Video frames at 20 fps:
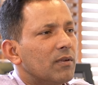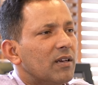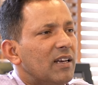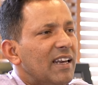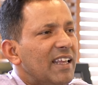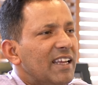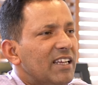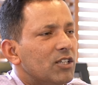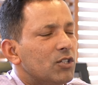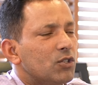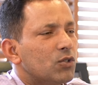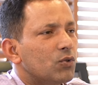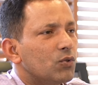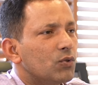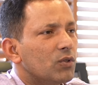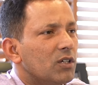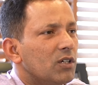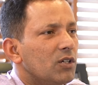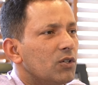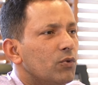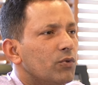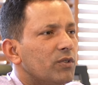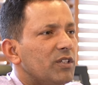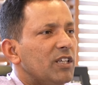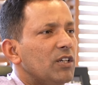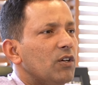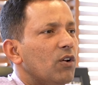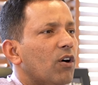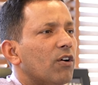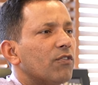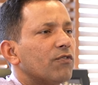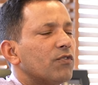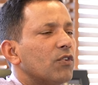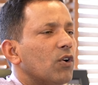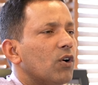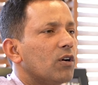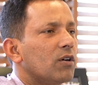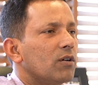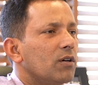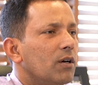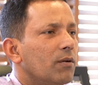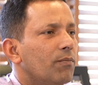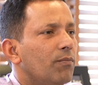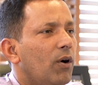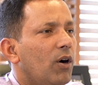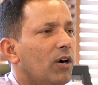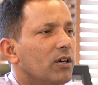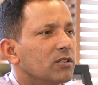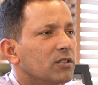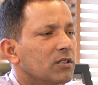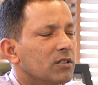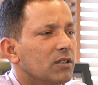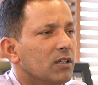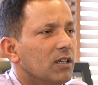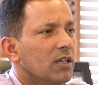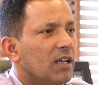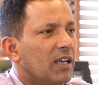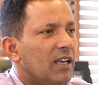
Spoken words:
linked to the routine of your boss.